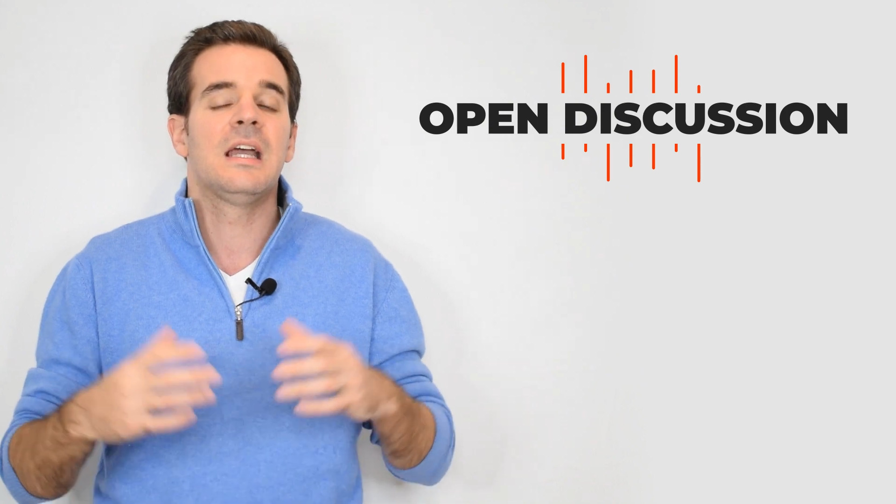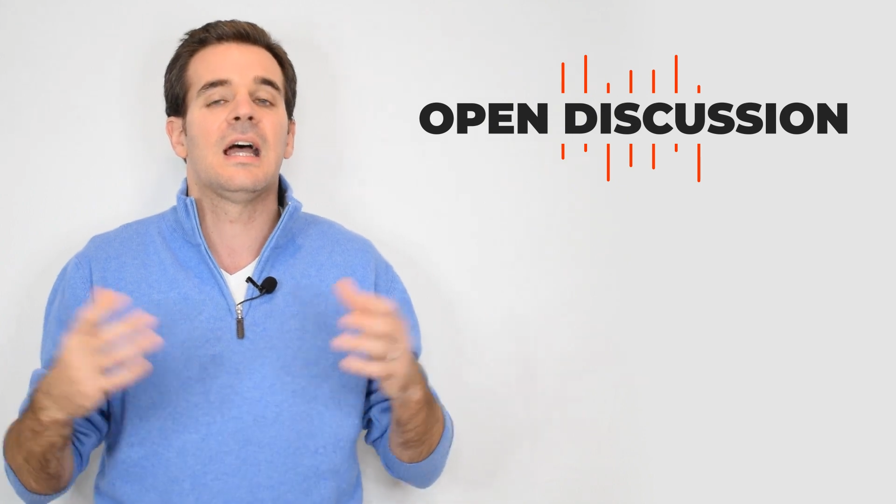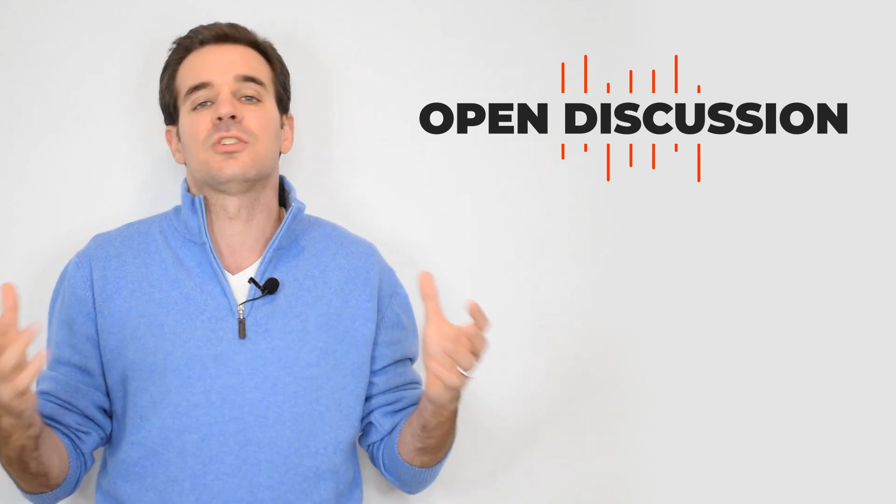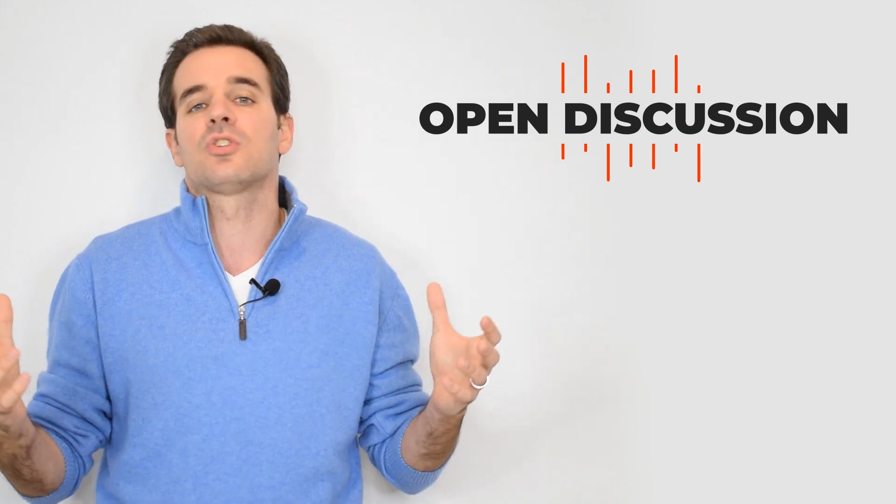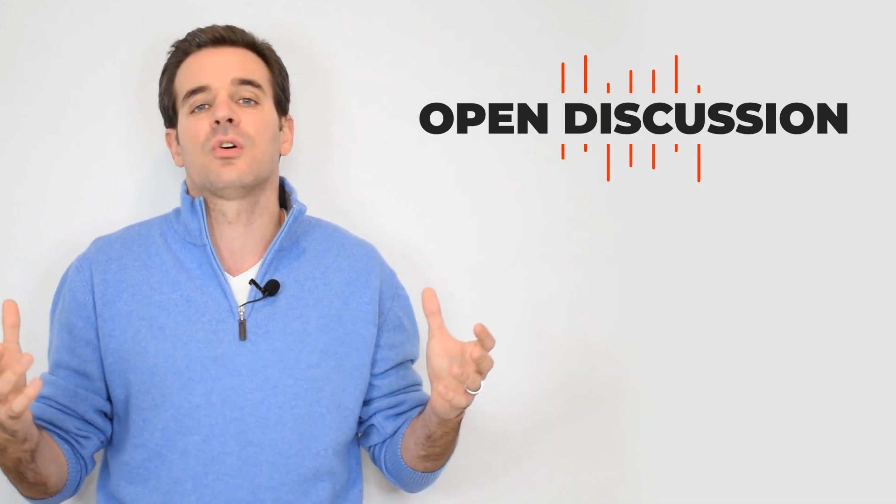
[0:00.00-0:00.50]

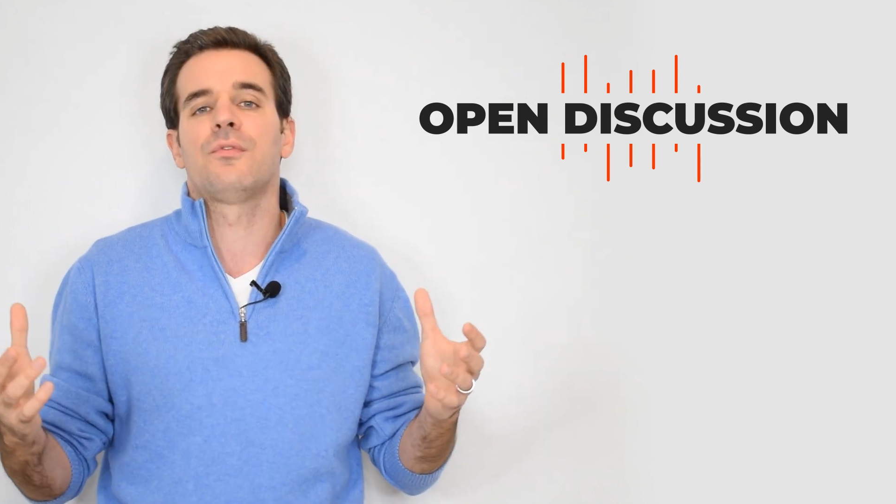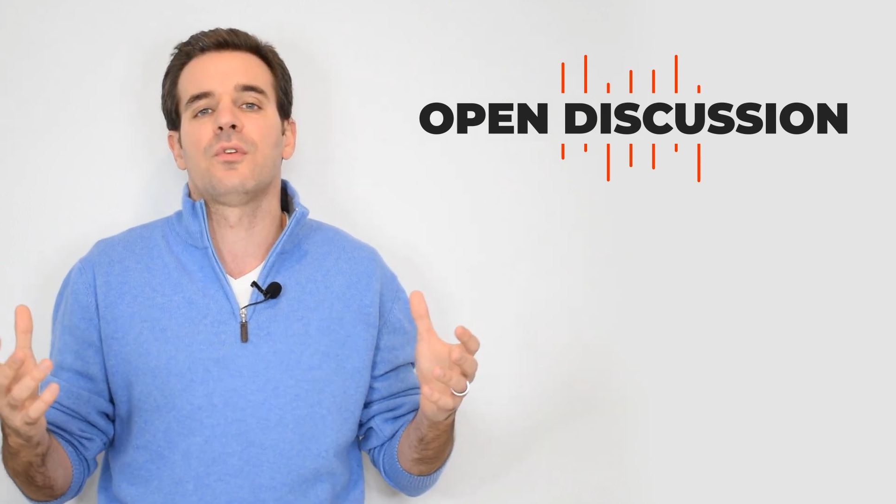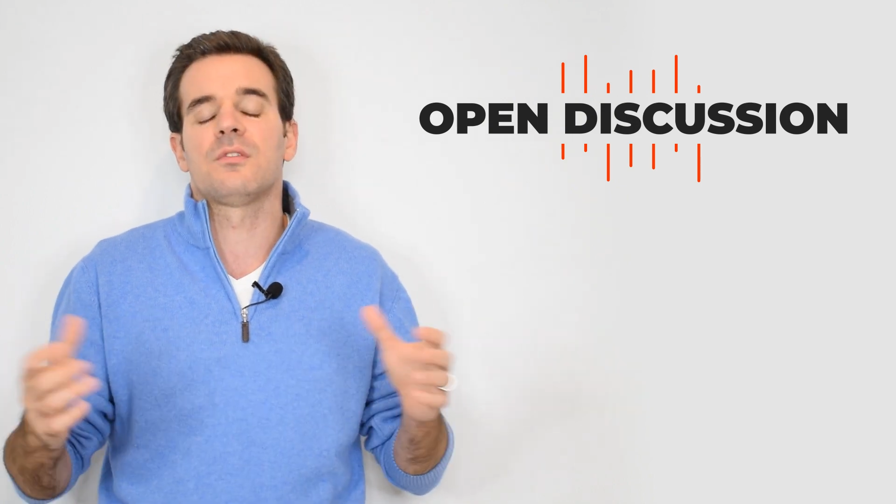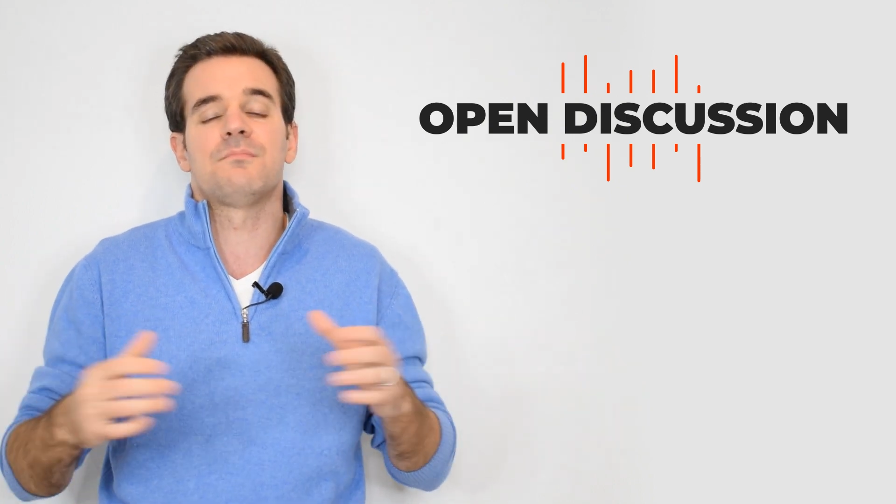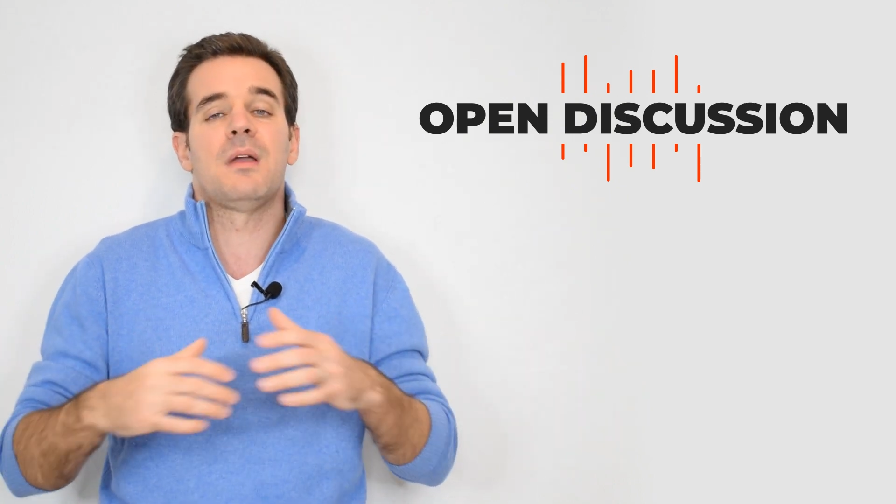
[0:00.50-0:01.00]
and so
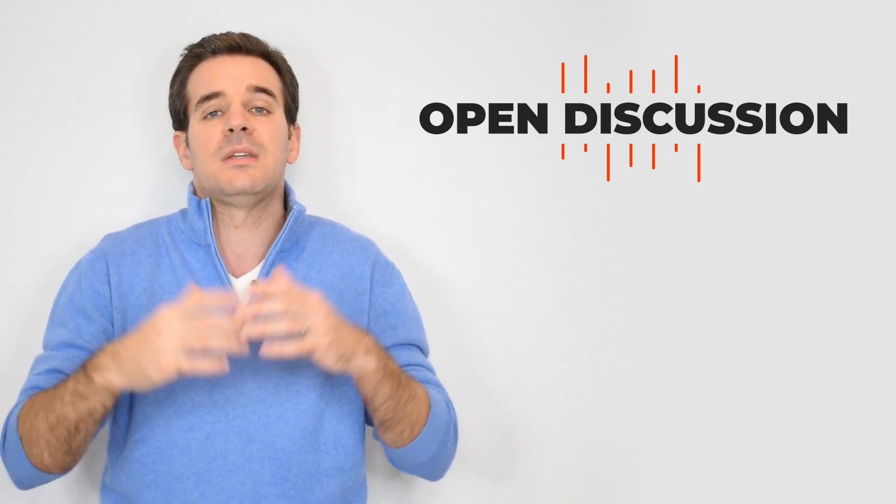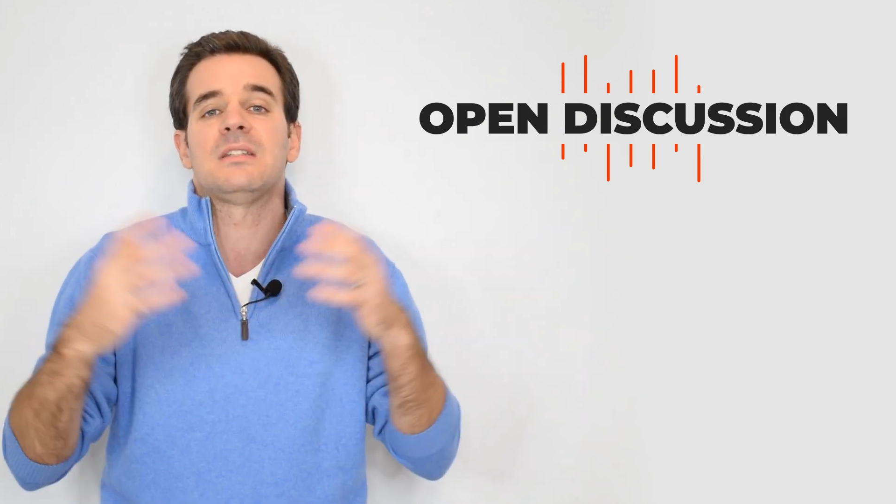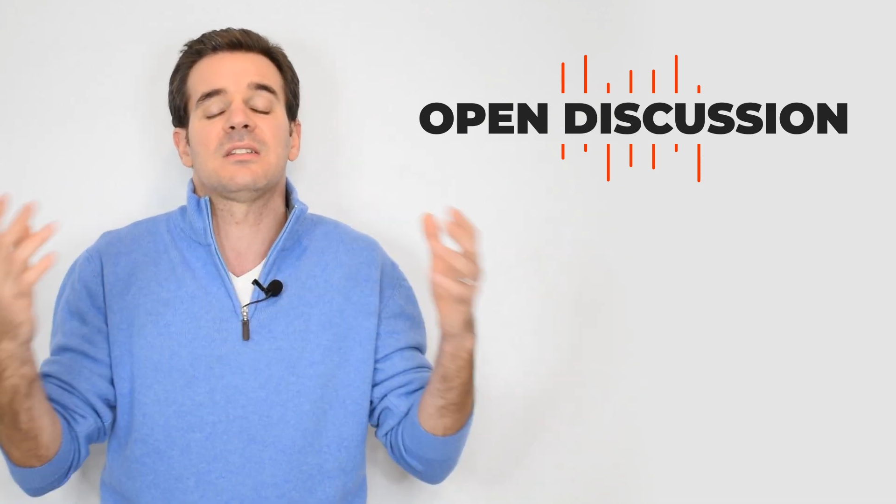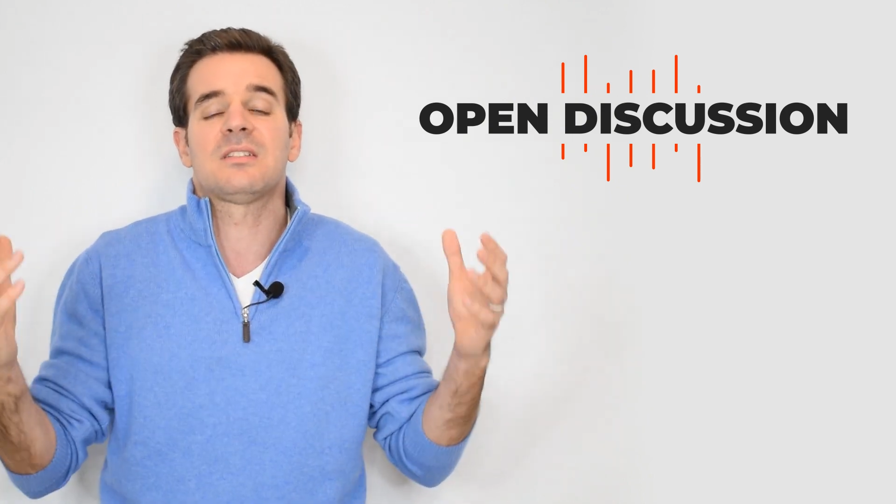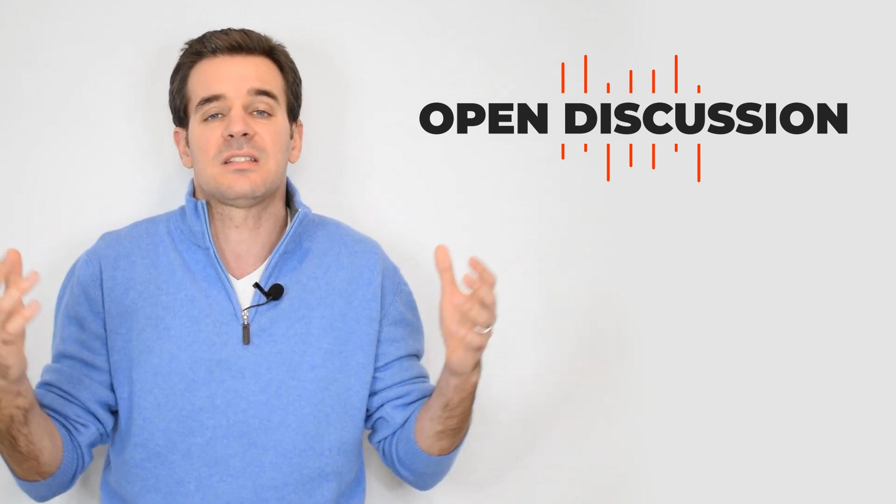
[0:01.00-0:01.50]
forth. Maybe
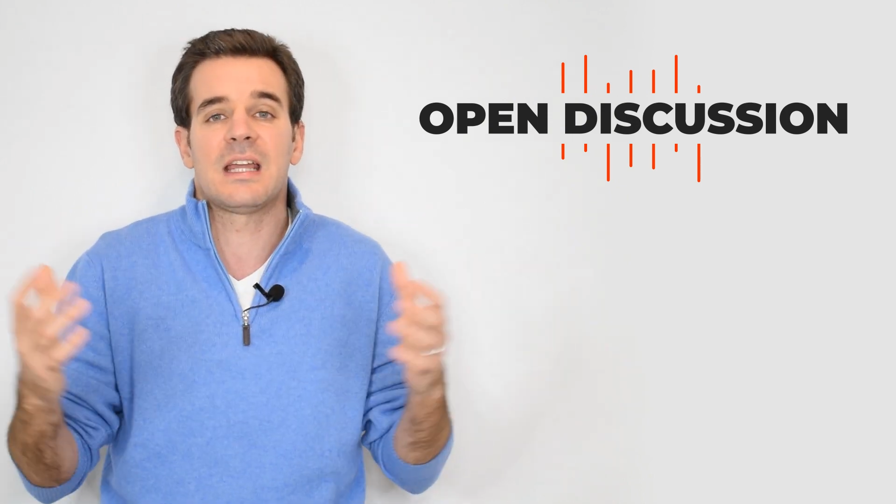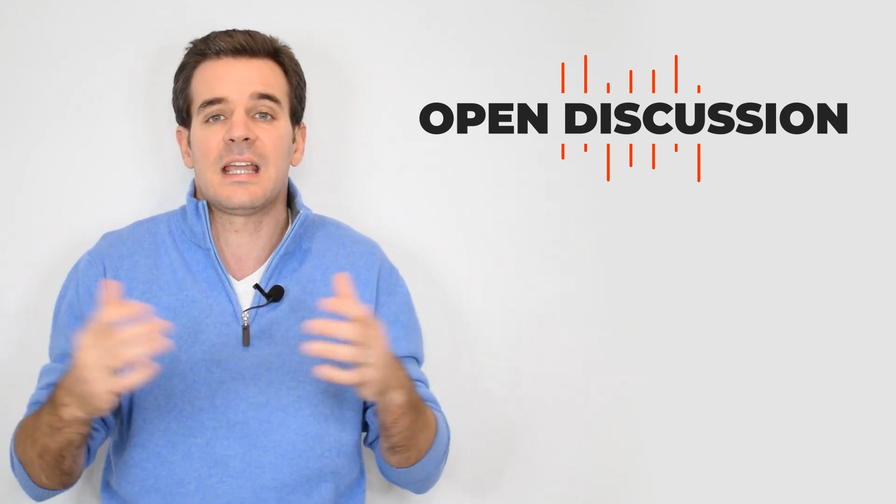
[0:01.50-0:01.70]
just